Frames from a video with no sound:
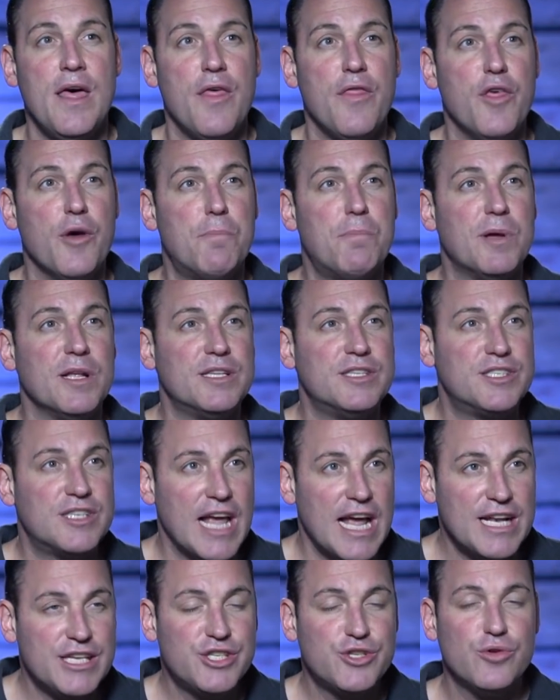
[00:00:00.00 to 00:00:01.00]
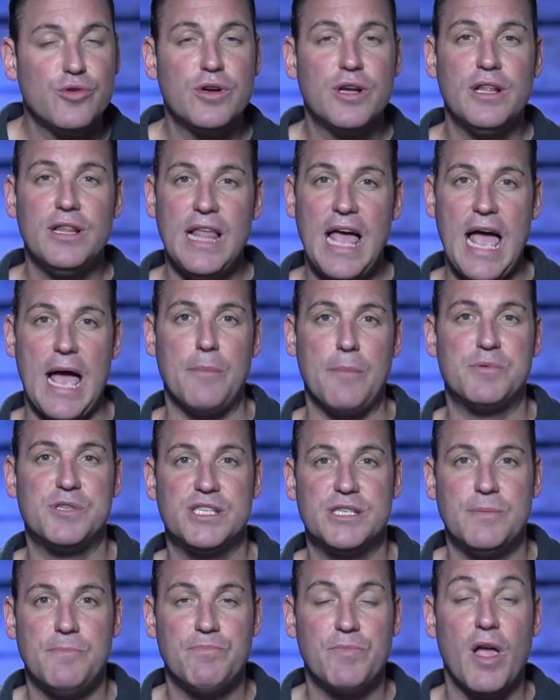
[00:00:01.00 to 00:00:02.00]
The potential
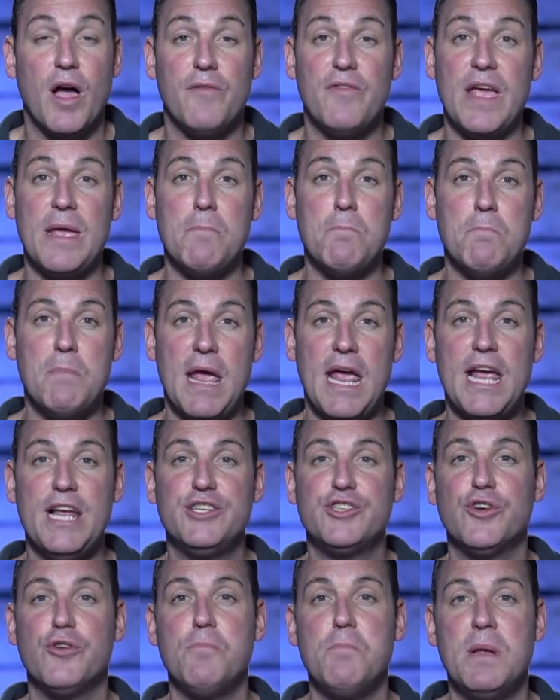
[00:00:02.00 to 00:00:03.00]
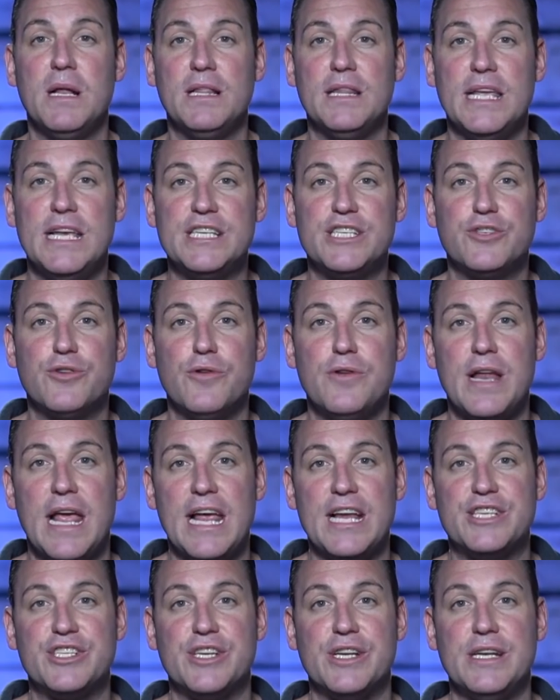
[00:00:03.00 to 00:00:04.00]
collapse of a major Middle Eastern
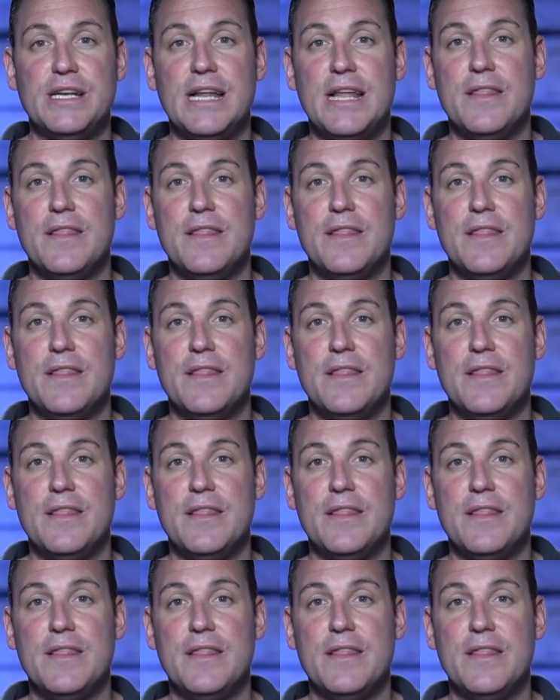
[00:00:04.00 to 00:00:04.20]
nation,